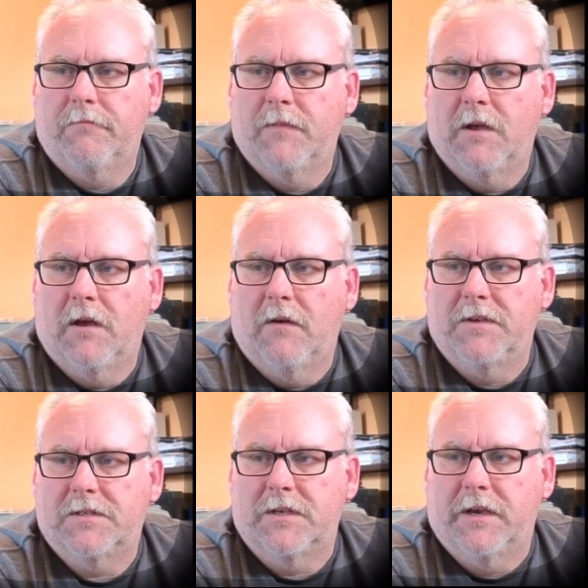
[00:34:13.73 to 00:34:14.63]

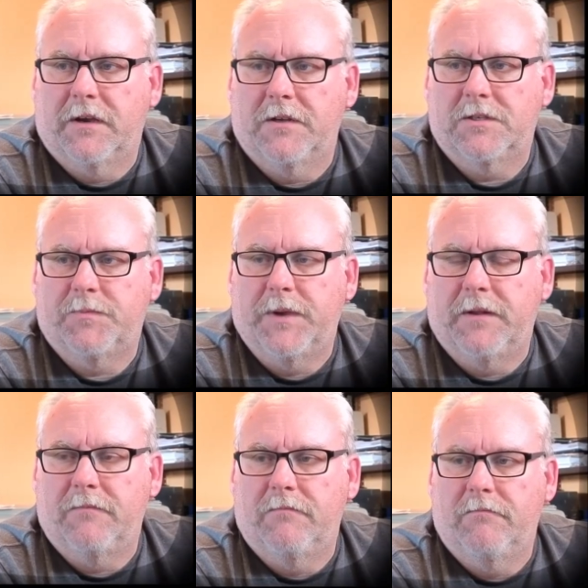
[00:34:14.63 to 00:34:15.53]
Obviously, I could have spent
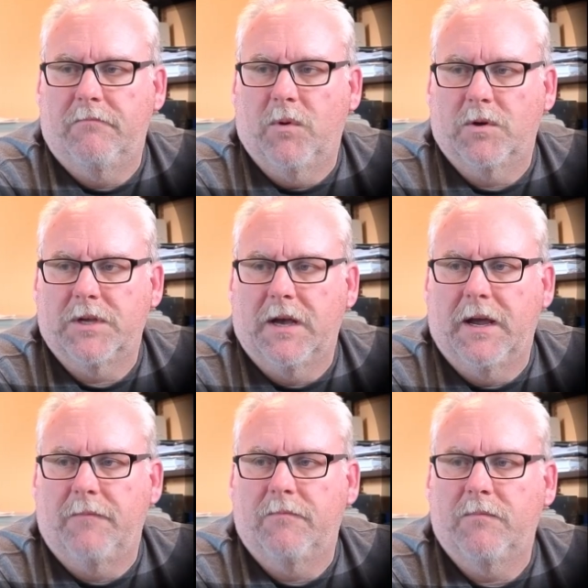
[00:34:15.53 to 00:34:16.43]
more
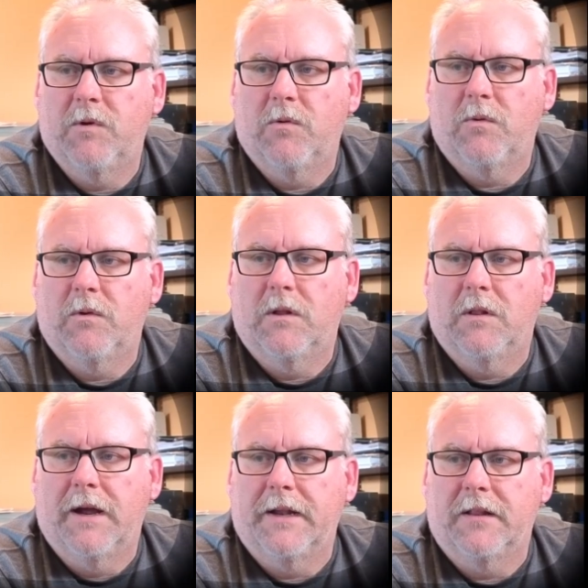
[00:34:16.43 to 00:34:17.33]
time
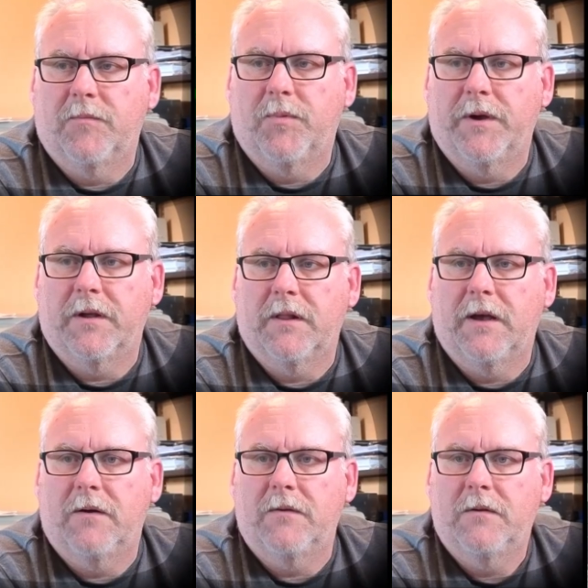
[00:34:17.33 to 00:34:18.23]
aligning the point cloud.